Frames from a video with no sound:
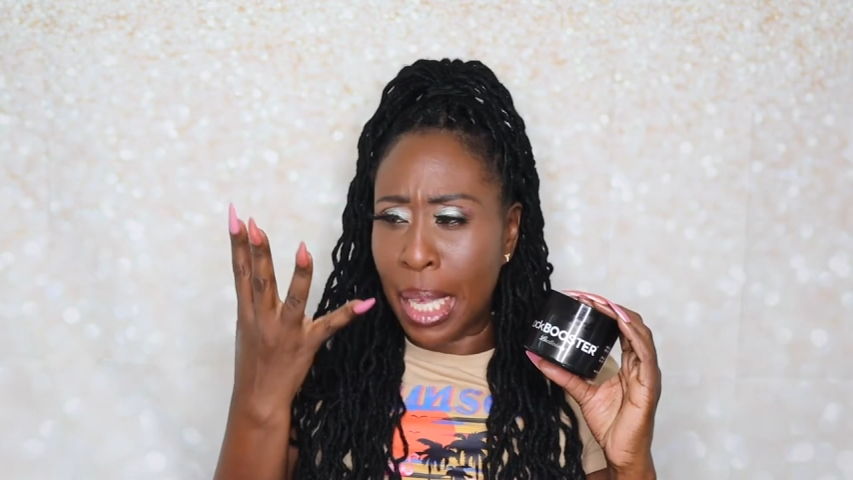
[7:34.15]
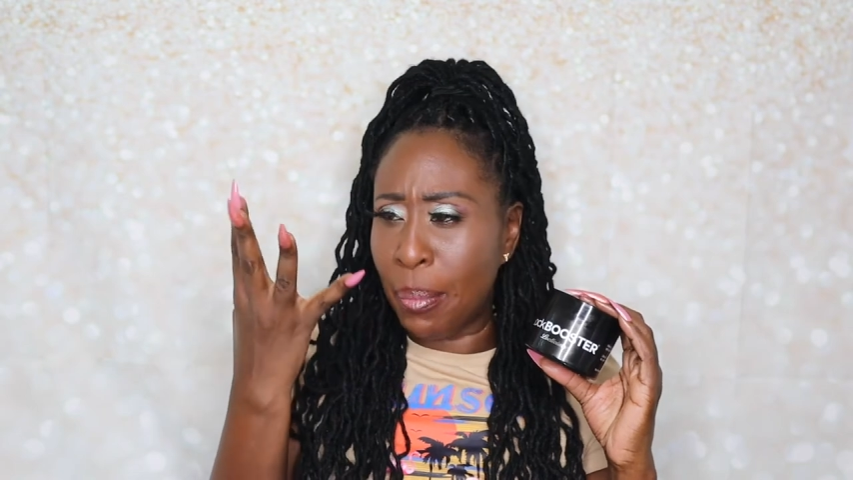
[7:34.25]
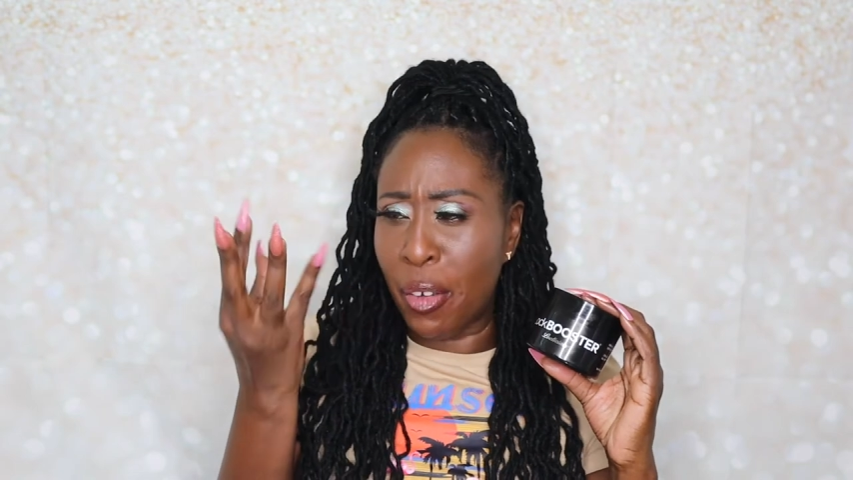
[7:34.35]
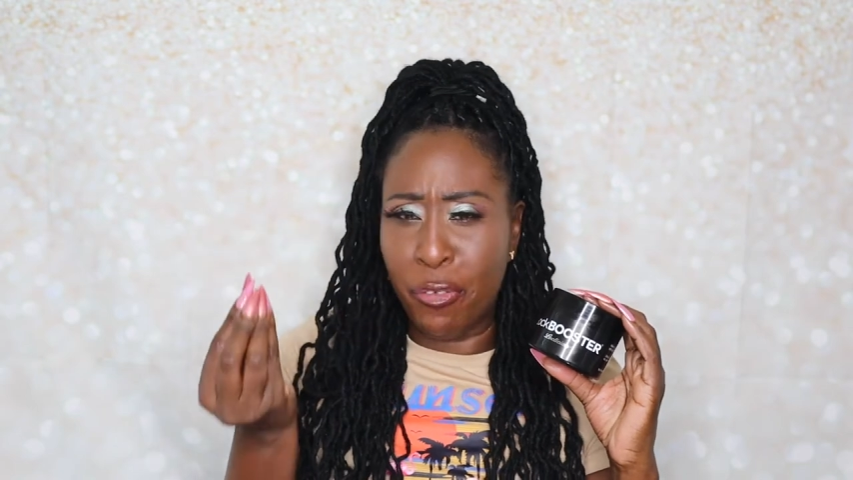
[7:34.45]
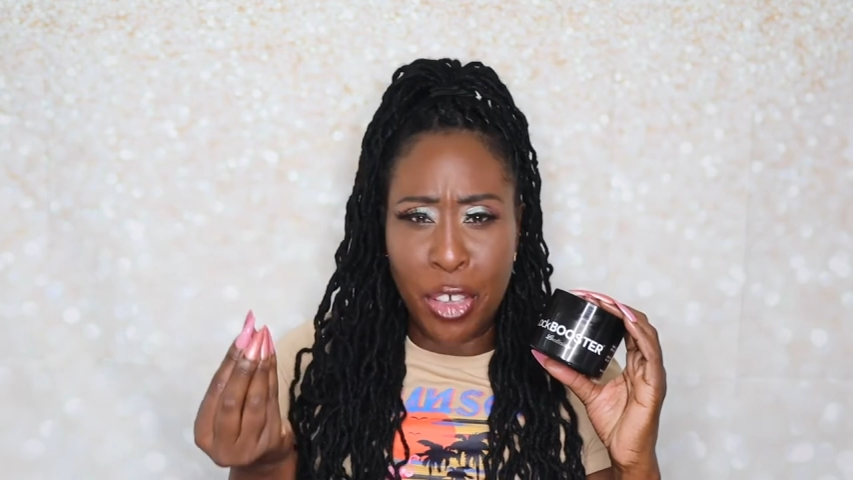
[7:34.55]
like
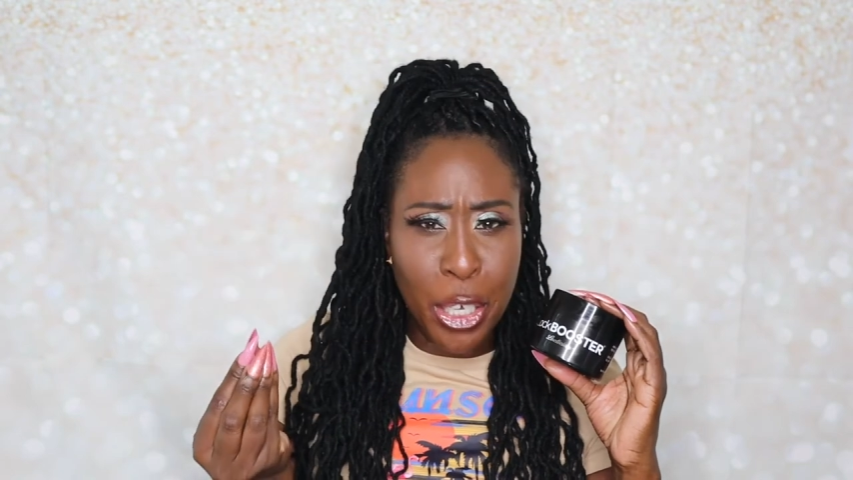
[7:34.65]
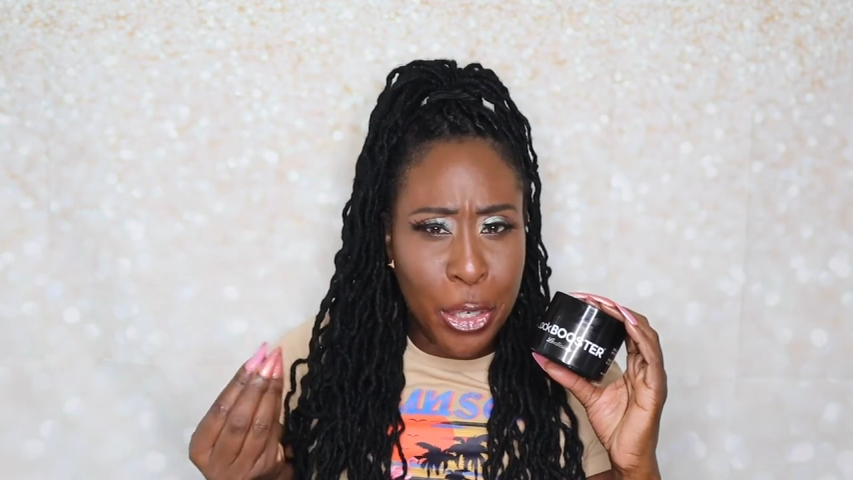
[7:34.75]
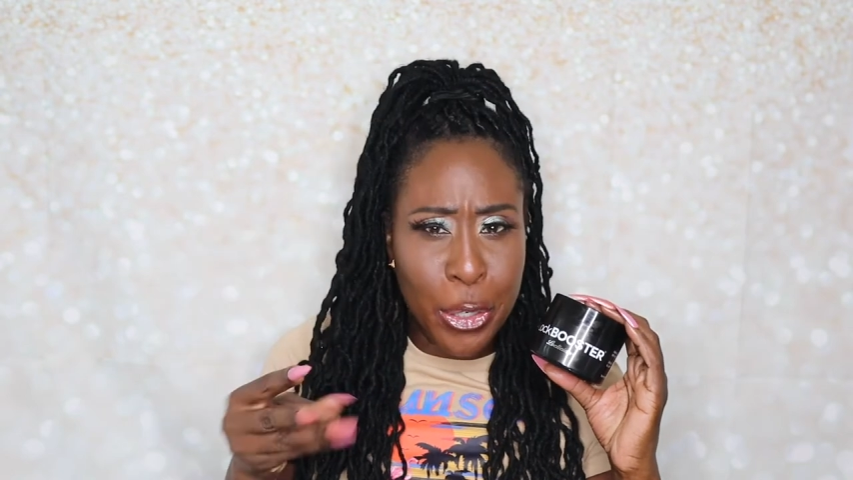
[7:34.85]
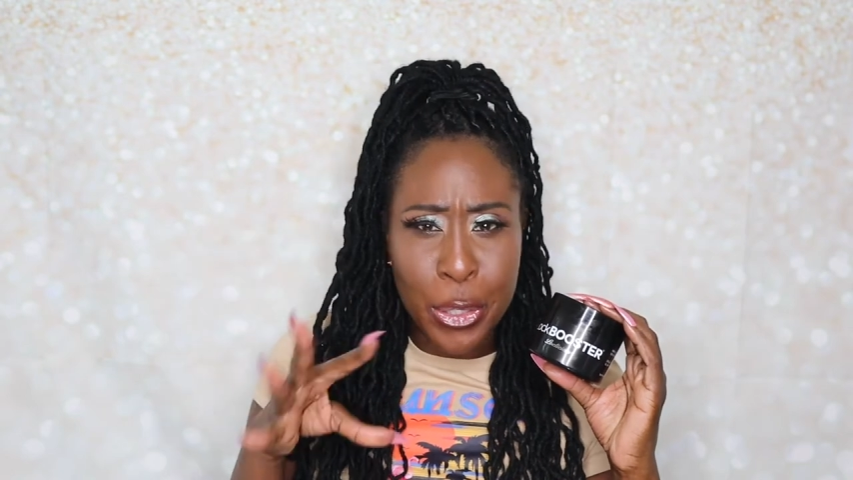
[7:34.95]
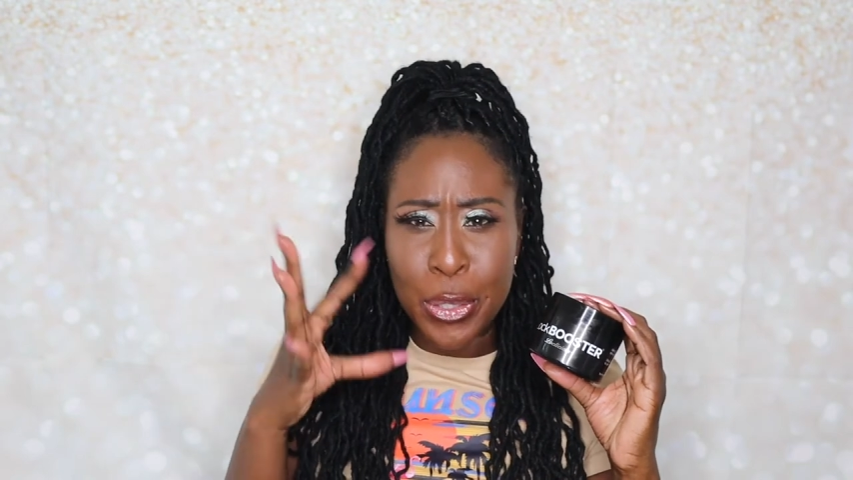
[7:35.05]
my
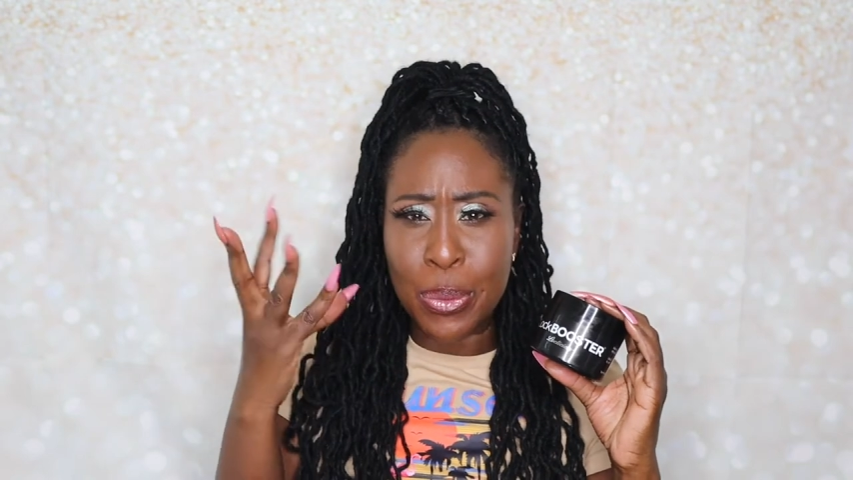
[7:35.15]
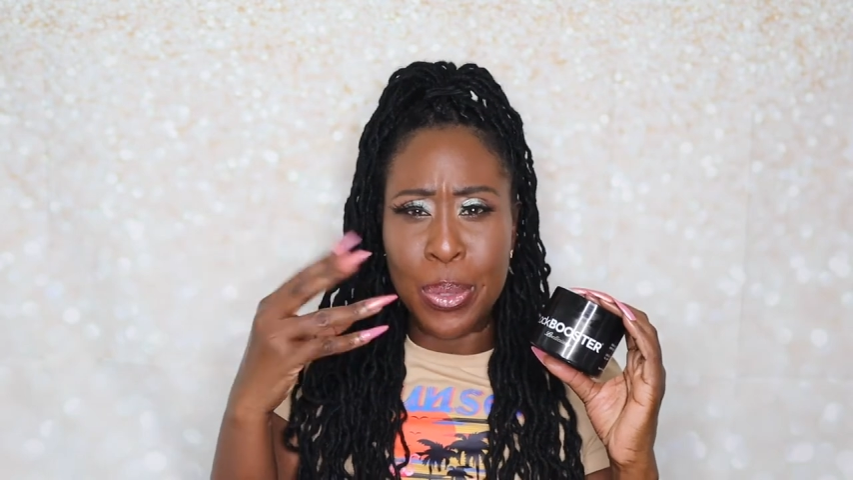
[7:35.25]
fingers